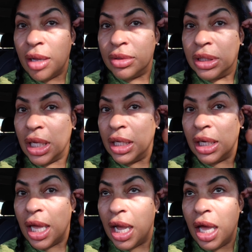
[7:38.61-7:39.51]
I was
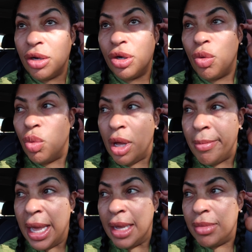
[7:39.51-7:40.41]
thinking, like, I don't know what
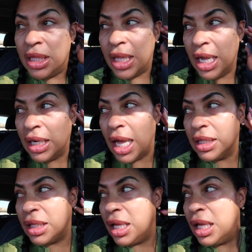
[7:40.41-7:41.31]
made me think
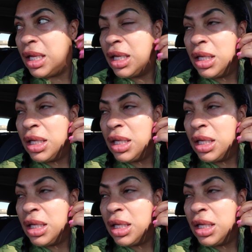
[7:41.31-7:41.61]
like that.